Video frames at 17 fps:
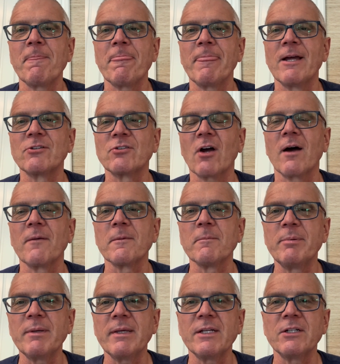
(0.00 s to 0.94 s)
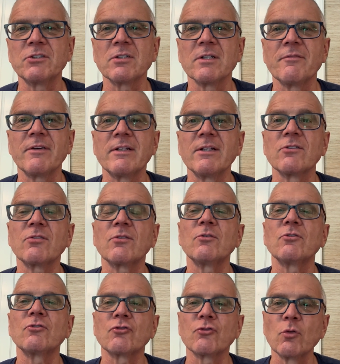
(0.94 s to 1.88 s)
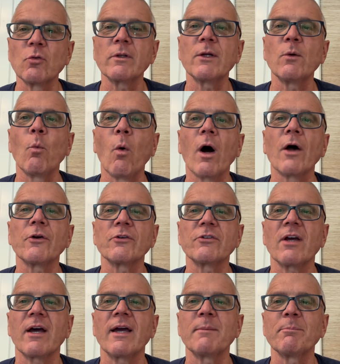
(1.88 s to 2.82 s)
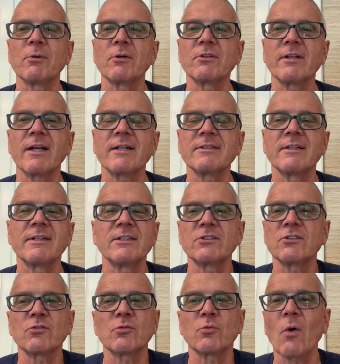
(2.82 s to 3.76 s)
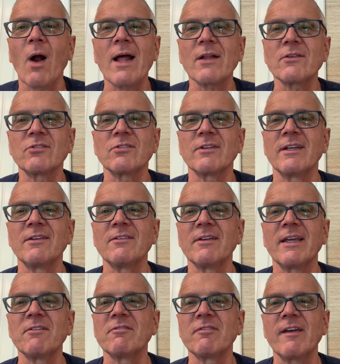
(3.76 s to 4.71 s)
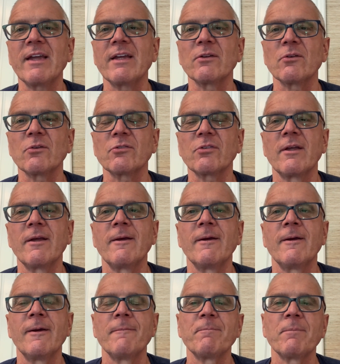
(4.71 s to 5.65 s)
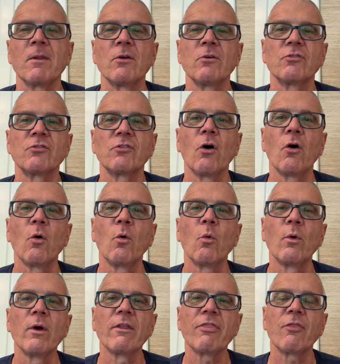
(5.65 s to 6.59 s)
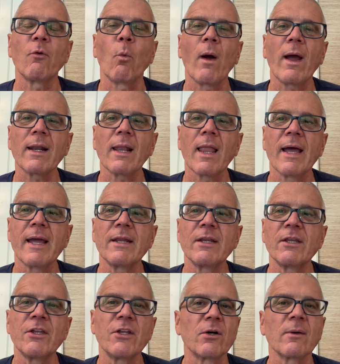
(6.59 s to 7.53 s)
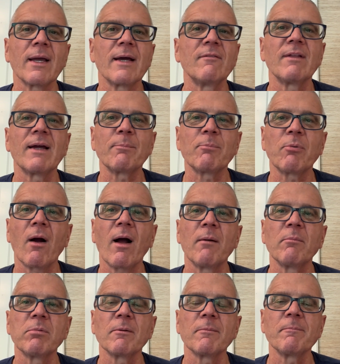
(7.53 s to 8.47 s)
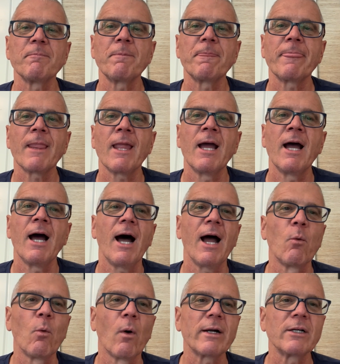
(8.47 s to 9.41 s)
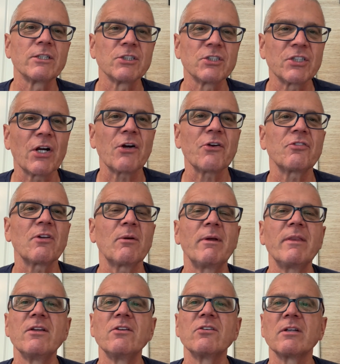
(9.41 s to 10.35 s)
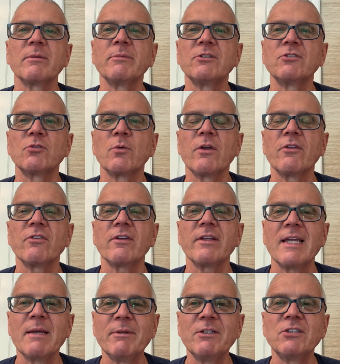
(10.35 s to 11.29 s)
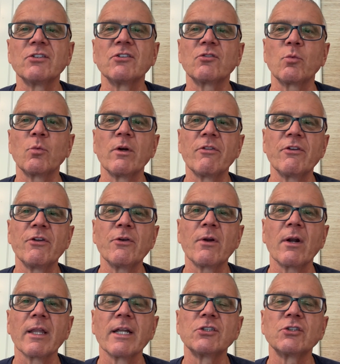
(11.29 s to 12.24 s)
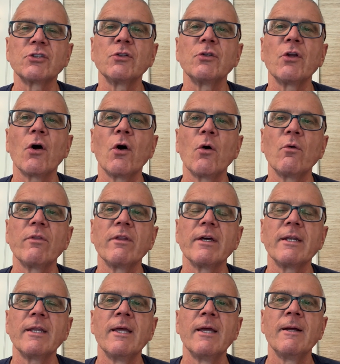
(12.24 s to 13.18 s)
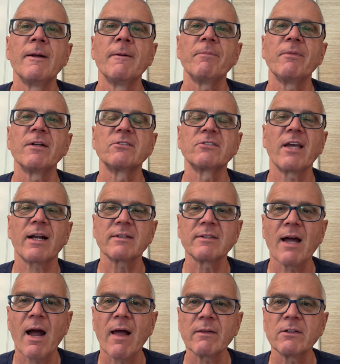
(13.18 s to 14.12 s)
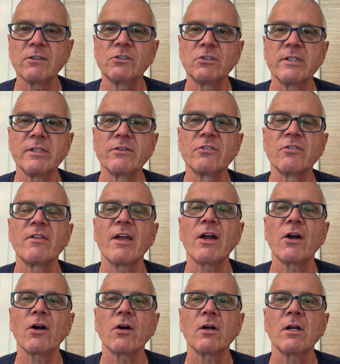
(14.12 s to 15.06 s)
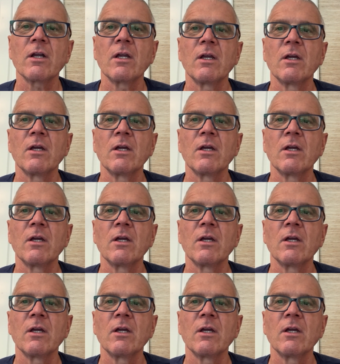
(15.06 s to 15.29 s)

that's on the beach, if it isn't truly watertight and protected, it just rots and fails. So with the wet light, you don't have that problem. I wanted to share some of these images with you to let you know that the technology is there